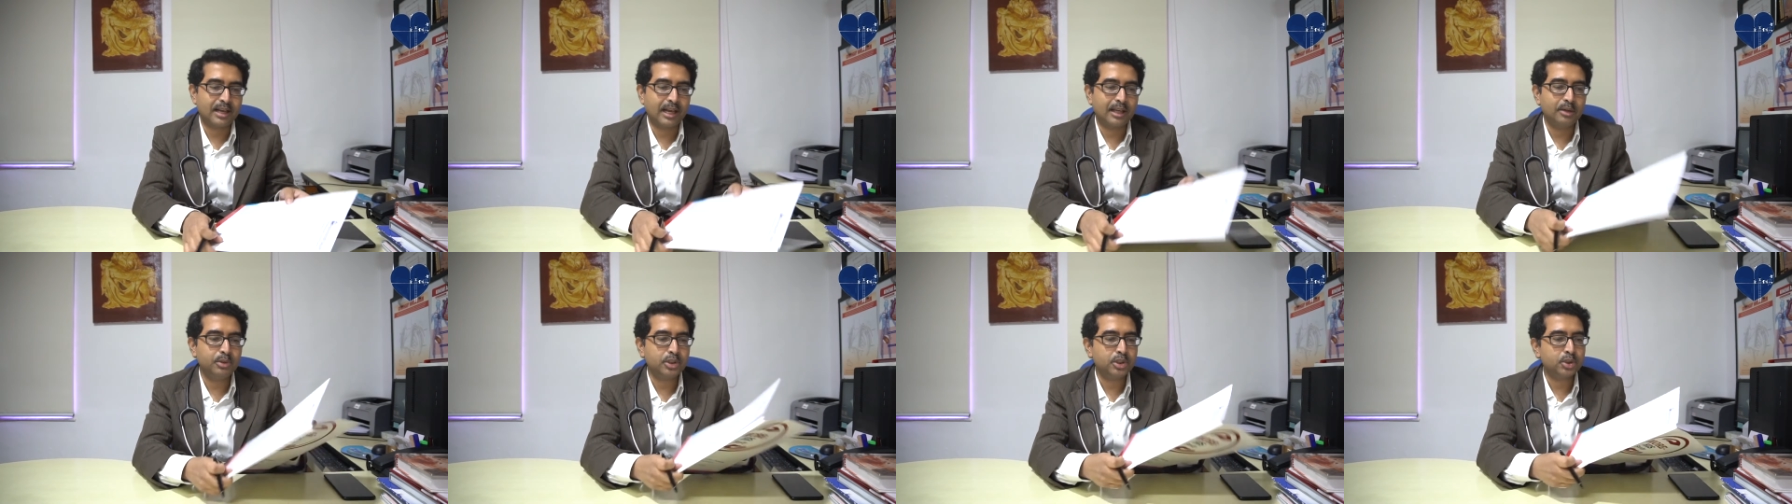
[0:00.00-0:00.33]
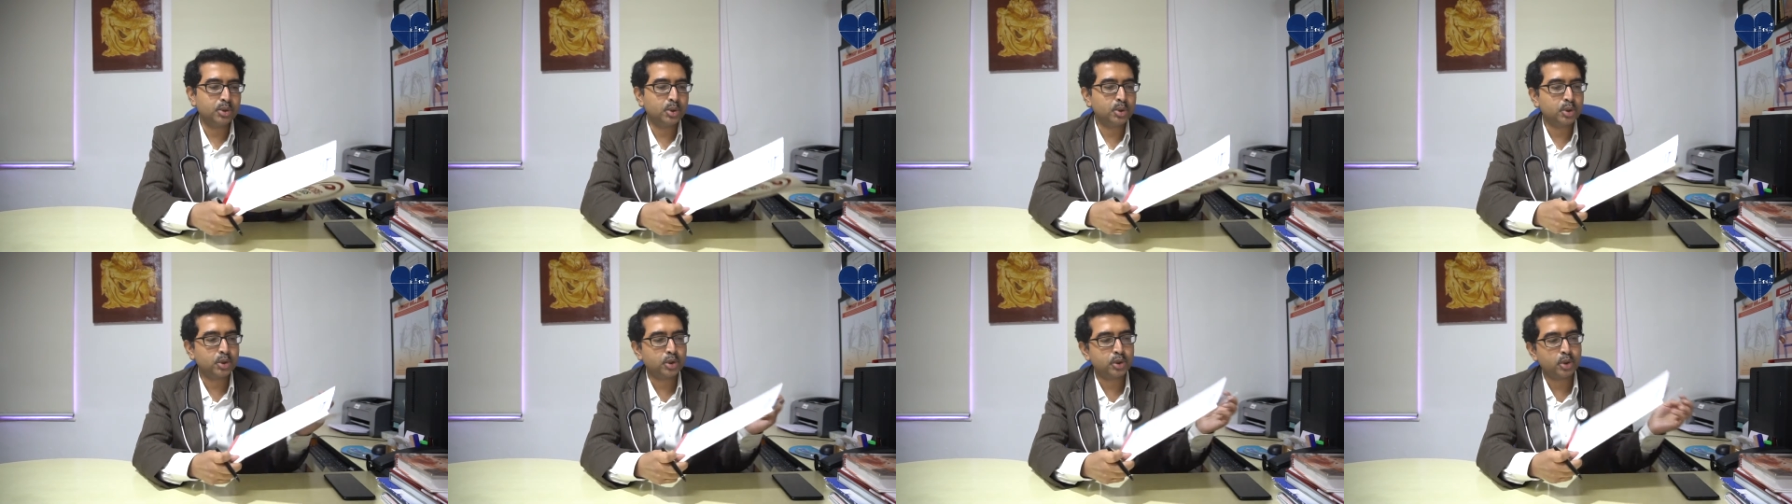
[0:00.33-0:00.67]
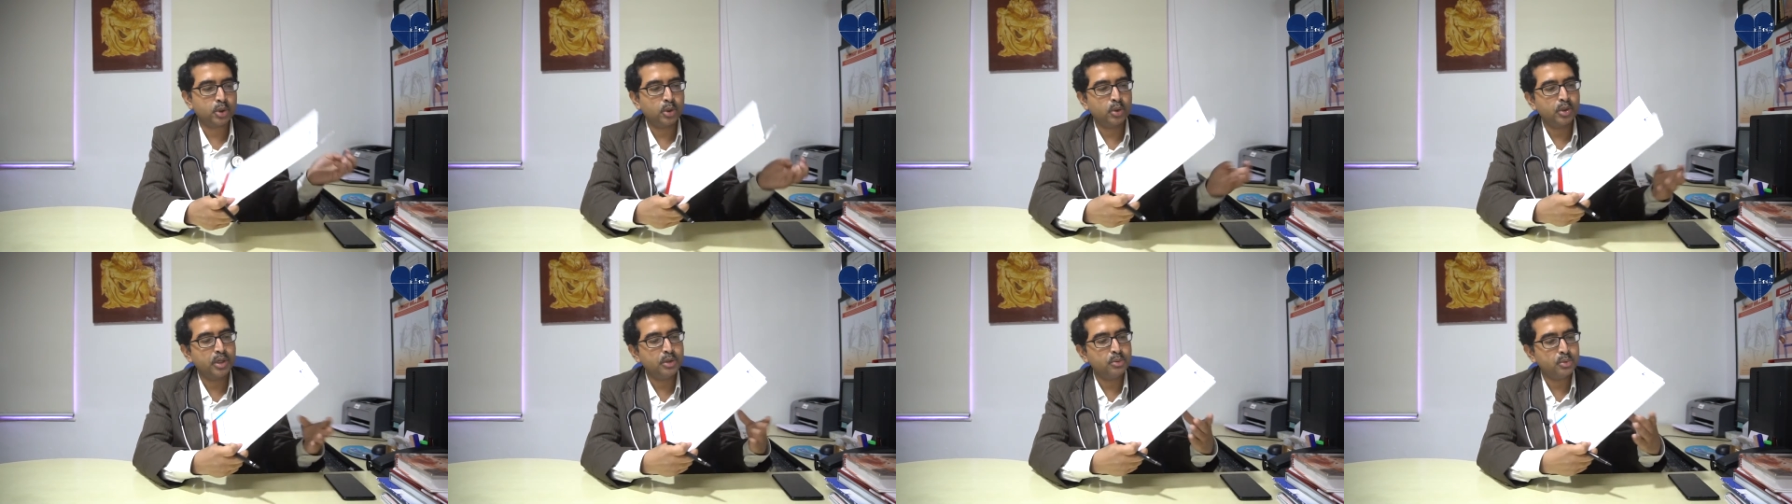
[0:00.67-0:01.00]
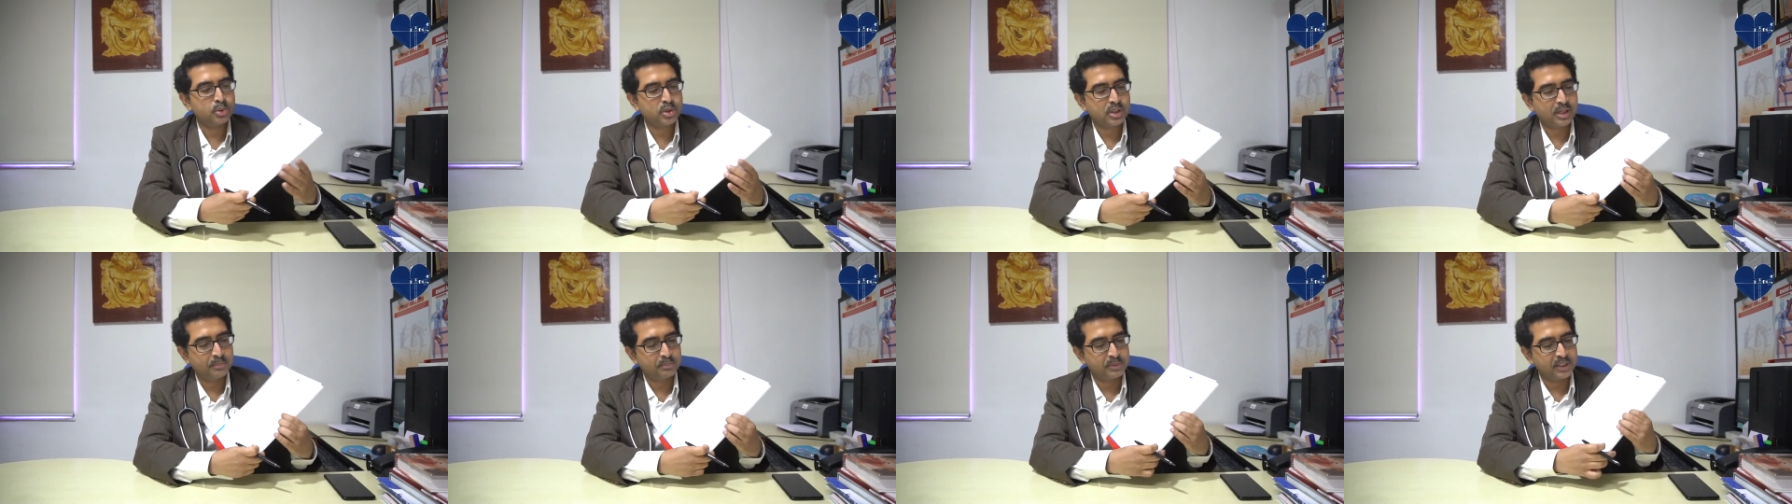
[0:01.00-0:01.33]
I wish to show
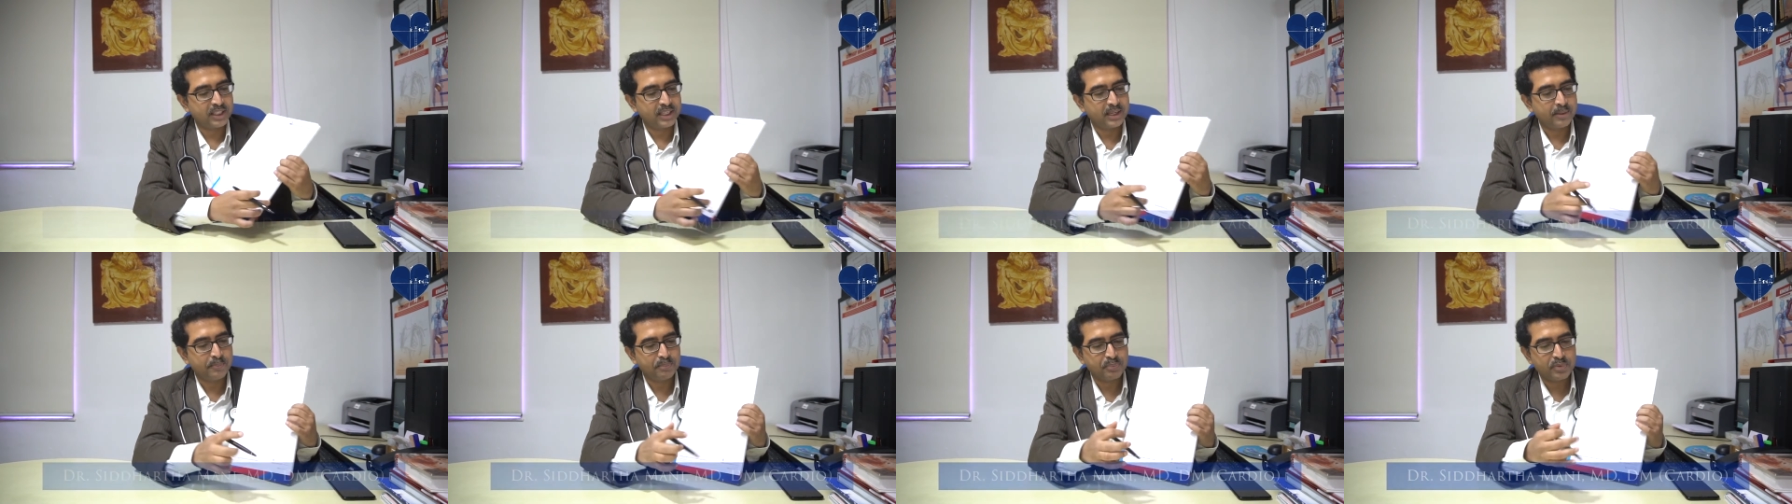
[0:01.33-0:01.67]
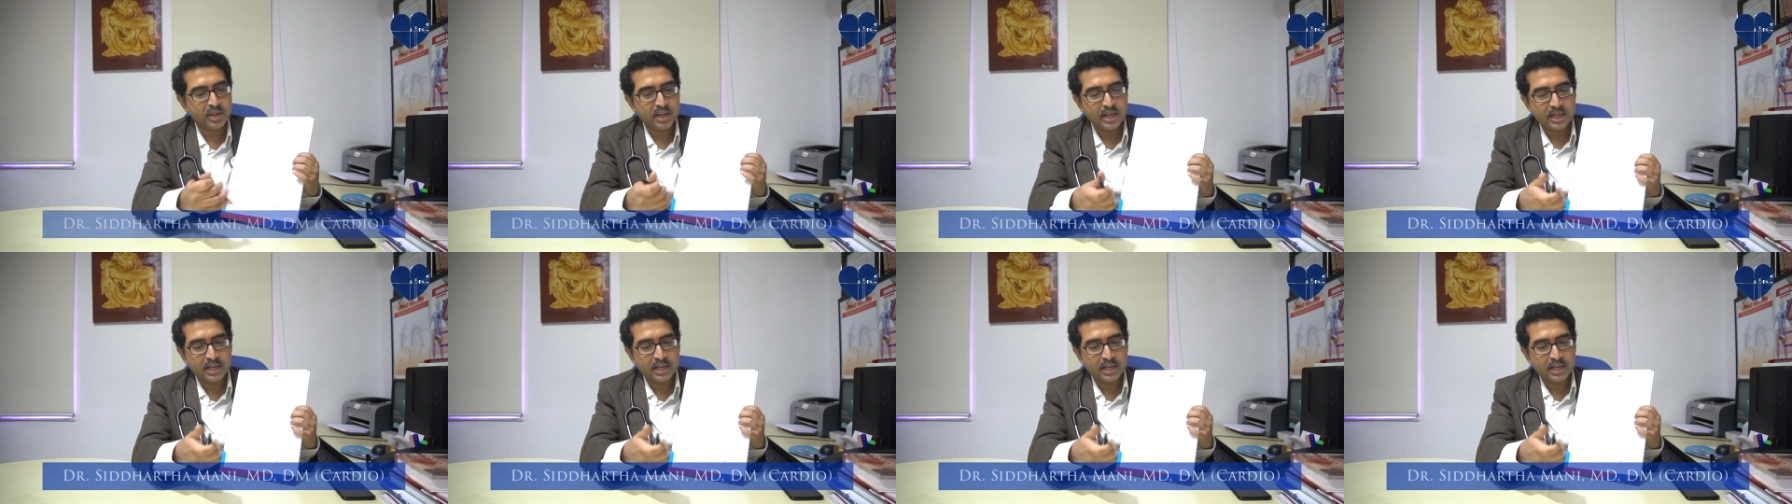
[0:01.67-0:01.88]
you something.